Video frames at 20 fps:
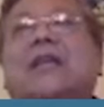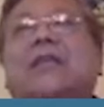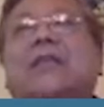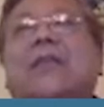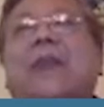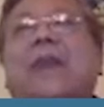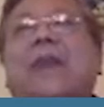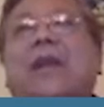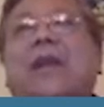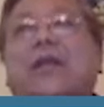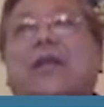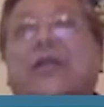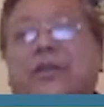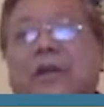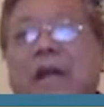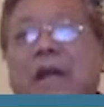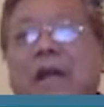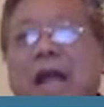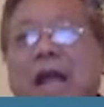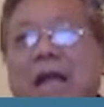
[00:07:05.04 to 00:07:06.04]
a
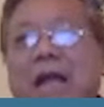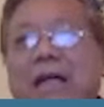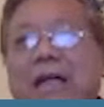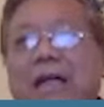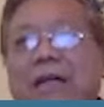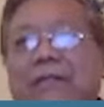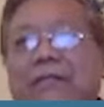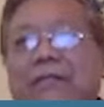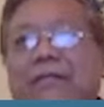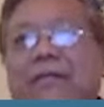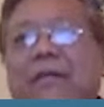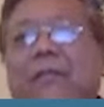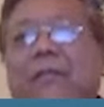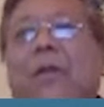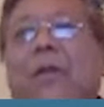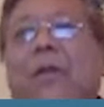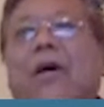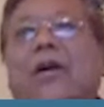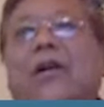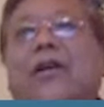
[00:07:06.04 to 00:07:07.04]
biological active
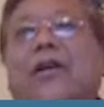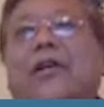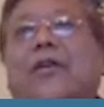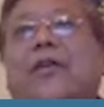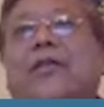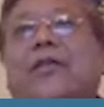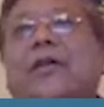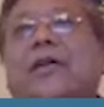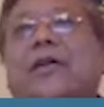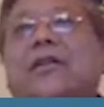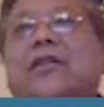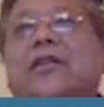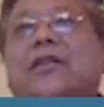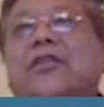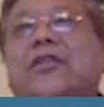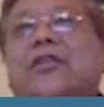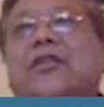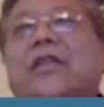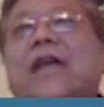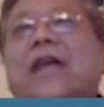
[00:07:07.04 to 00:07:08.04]
molecule. The
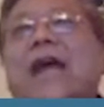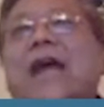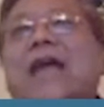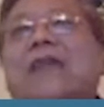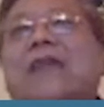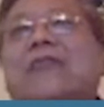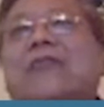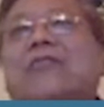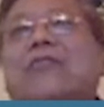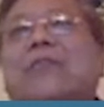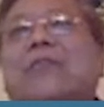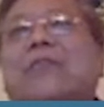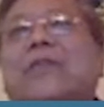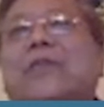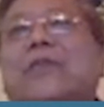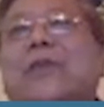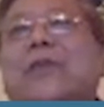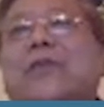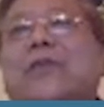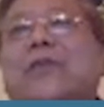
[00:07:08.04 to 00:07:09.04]
gene has to be
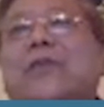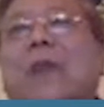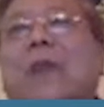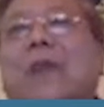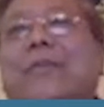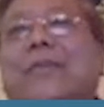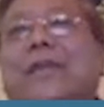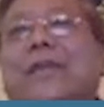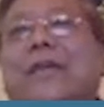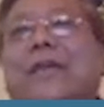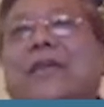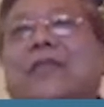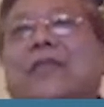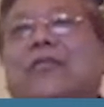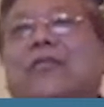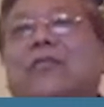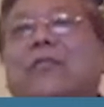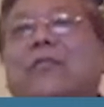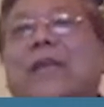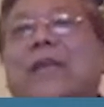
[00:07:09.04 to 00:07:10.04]
transcribed
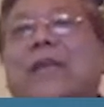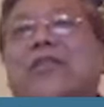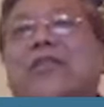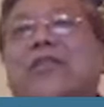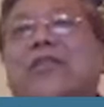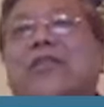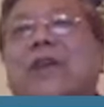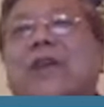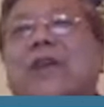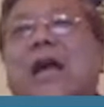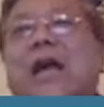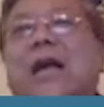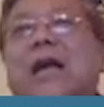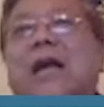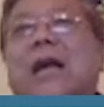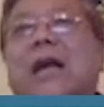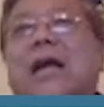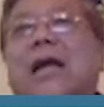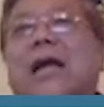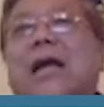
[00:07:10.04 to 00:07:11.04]
into messenger
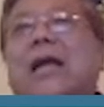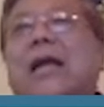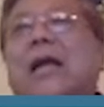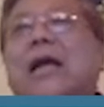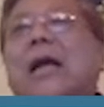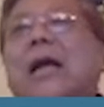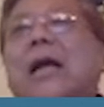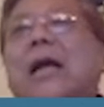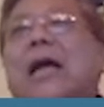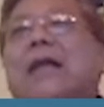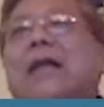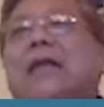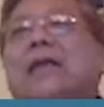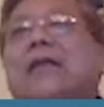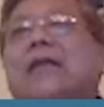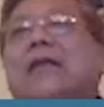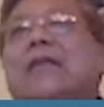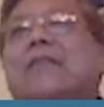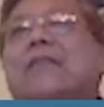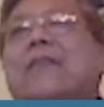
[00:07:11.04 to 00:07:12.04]
RNA, and
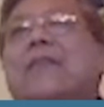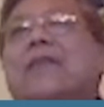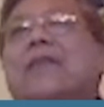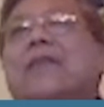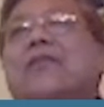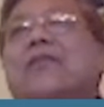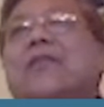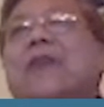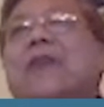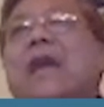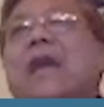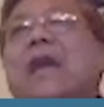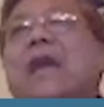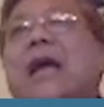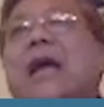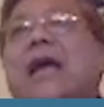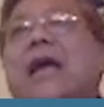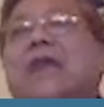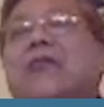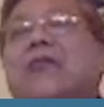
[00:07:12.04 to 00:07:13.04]
then messenger
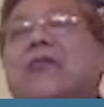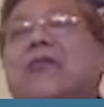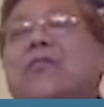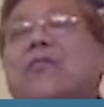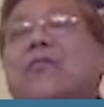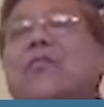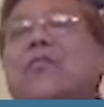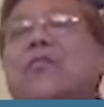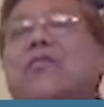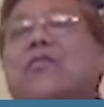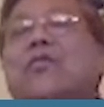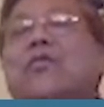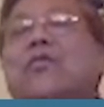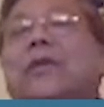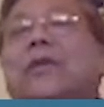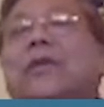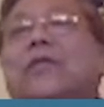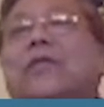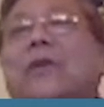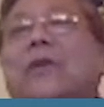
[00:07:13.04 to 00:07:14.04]
RNA has to move to
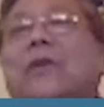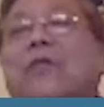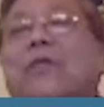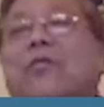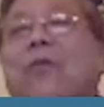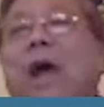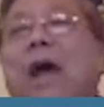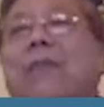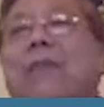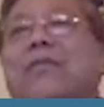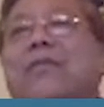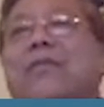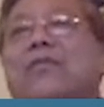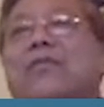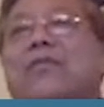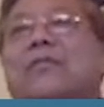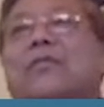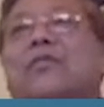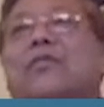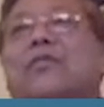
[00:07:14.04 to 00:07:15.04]
the
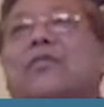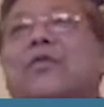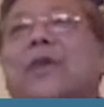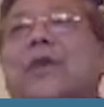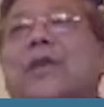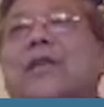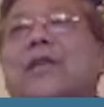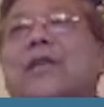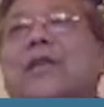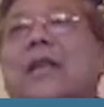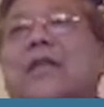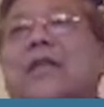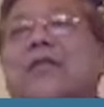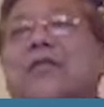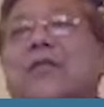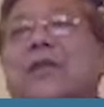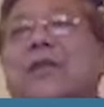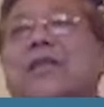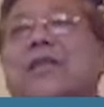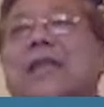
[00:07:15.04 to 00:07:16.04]
ribosome to
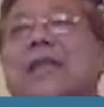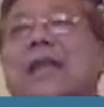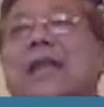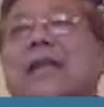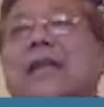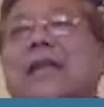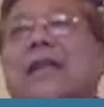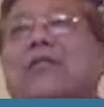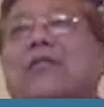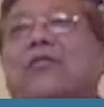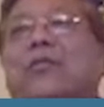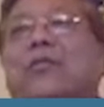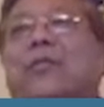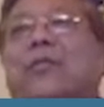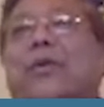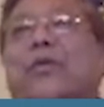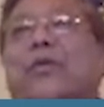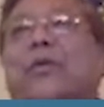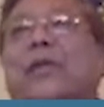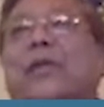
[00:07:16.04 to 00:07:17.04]
translate into
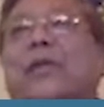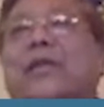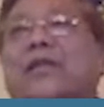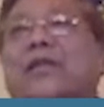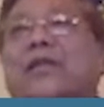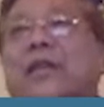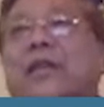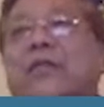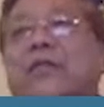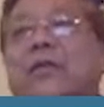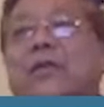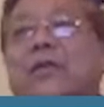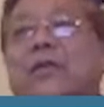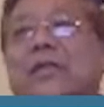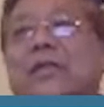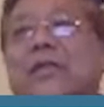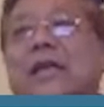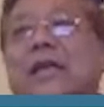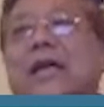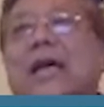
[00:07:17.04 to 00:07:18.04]
protein
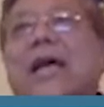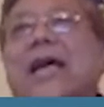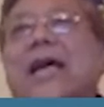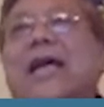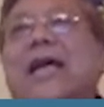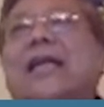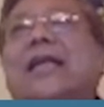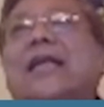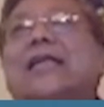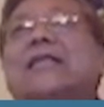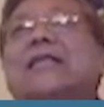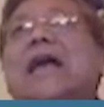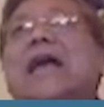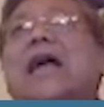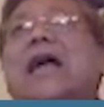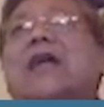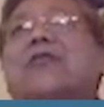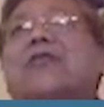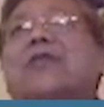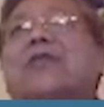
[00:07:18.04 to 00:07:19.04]
sequence. It is
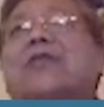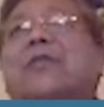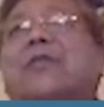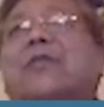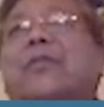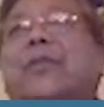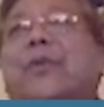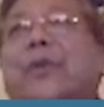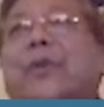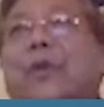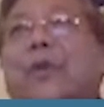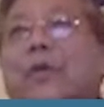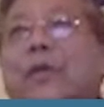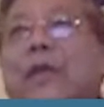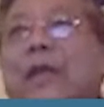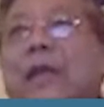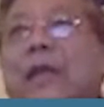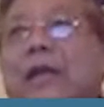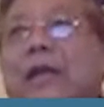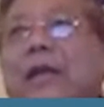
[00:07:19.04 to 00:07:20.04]
actually the
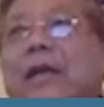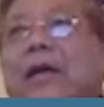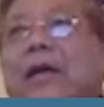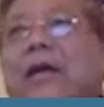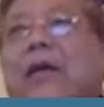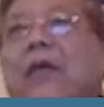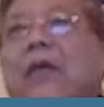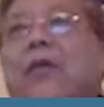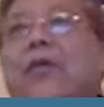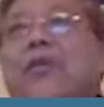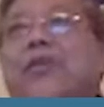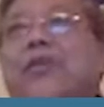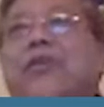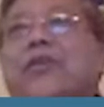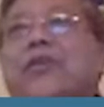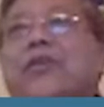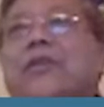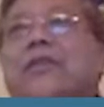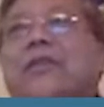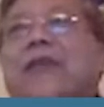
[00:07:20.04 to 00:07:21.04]
protein which
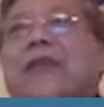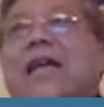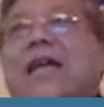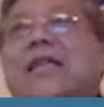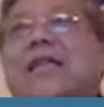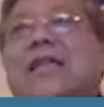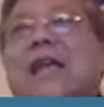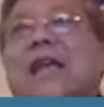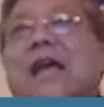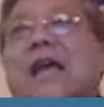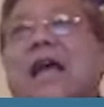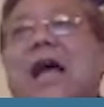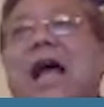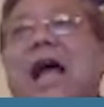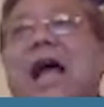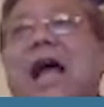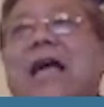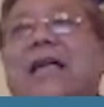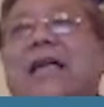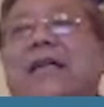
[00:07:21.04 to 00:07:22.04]
serve as
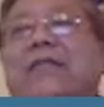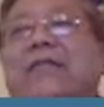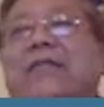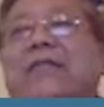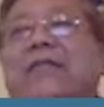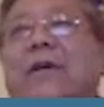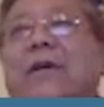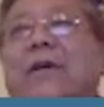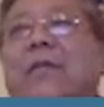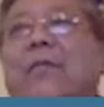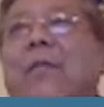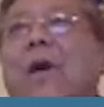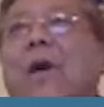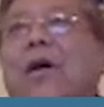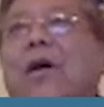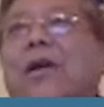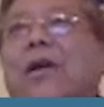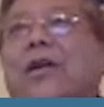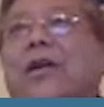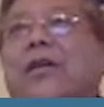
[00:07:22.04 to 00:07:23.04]
active
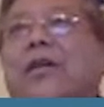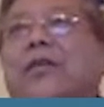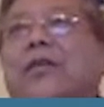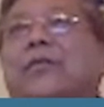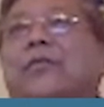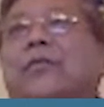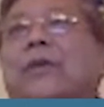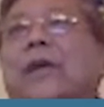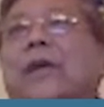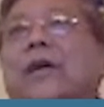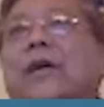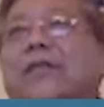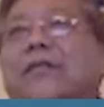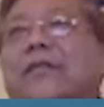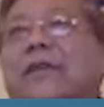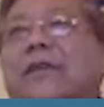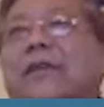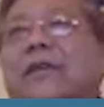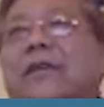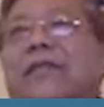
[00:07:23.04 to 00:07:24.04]
molecule to
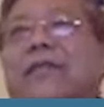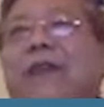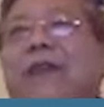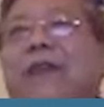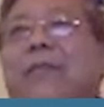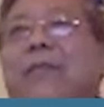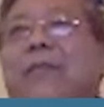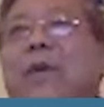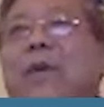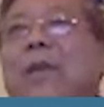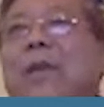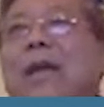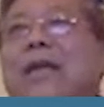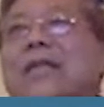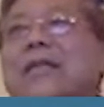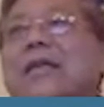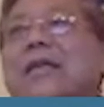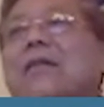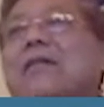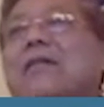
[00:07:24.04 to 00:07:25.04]
convert fibroblast
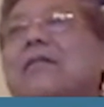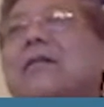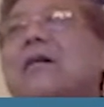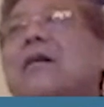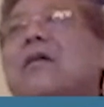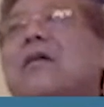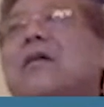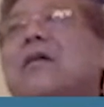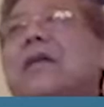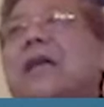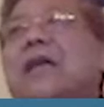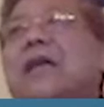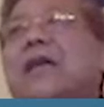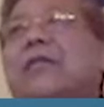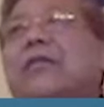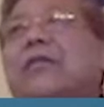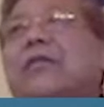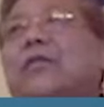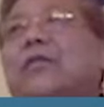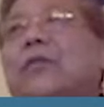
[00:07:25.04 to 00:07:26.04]
cell
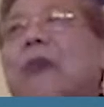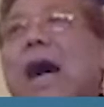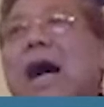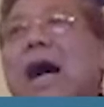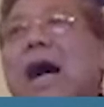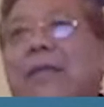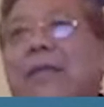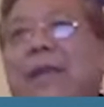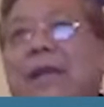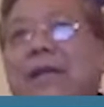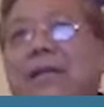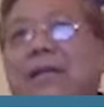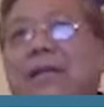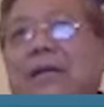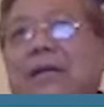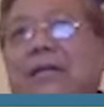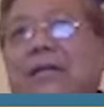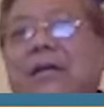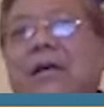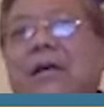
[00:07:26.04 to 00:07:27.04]
into iPS
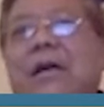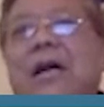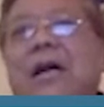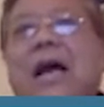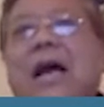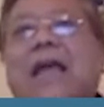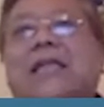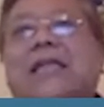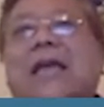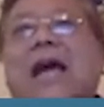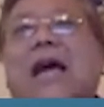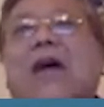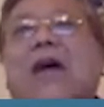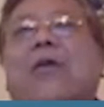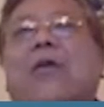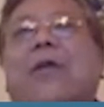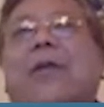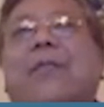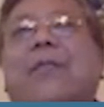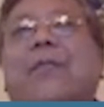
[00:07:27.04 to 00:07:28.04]
cell. As I
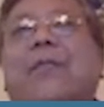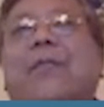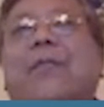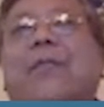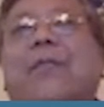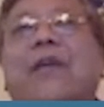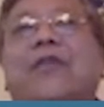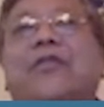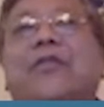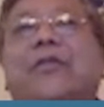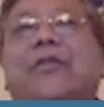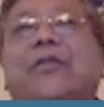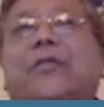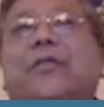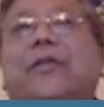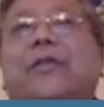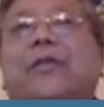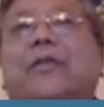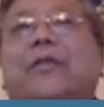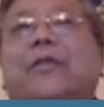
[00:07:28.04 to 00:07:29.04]
already mentioned to
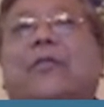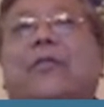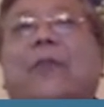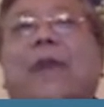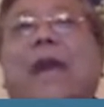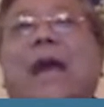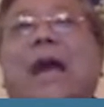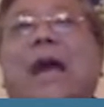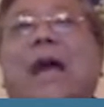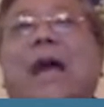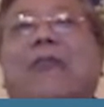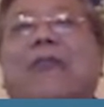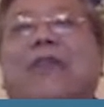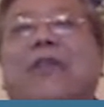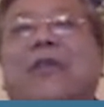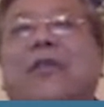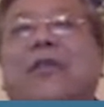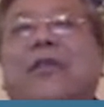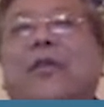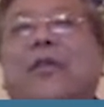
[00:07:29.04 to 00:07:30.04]
you, we have a
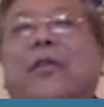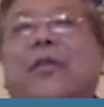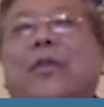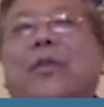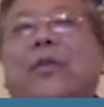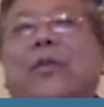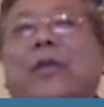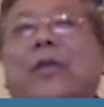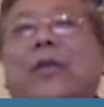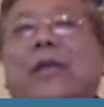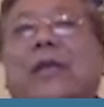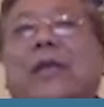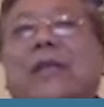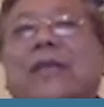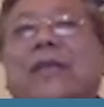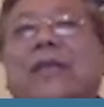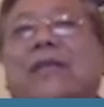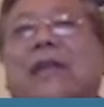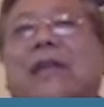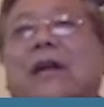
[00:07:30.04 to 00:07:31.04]
QQ protein
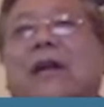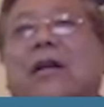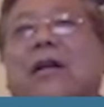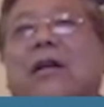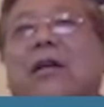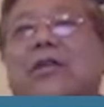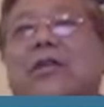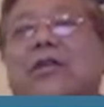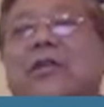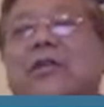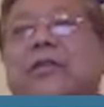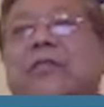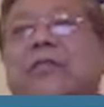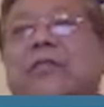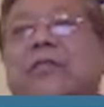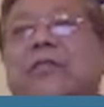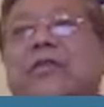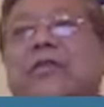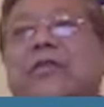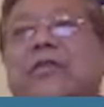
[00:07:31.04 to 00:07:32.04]
delivery technology.
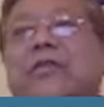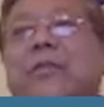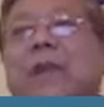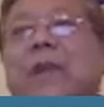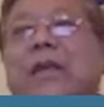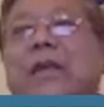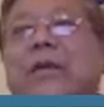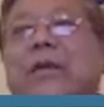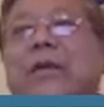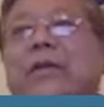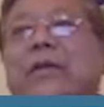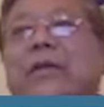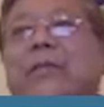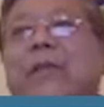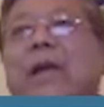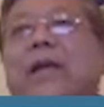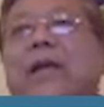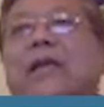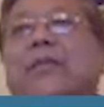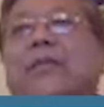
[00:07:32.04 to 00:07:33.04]
We use bacteria to
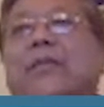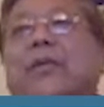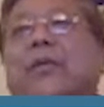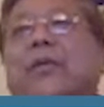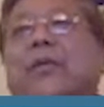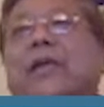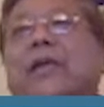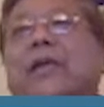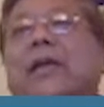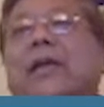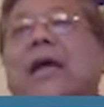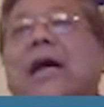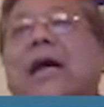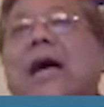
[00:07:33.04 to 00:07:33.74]
make the protein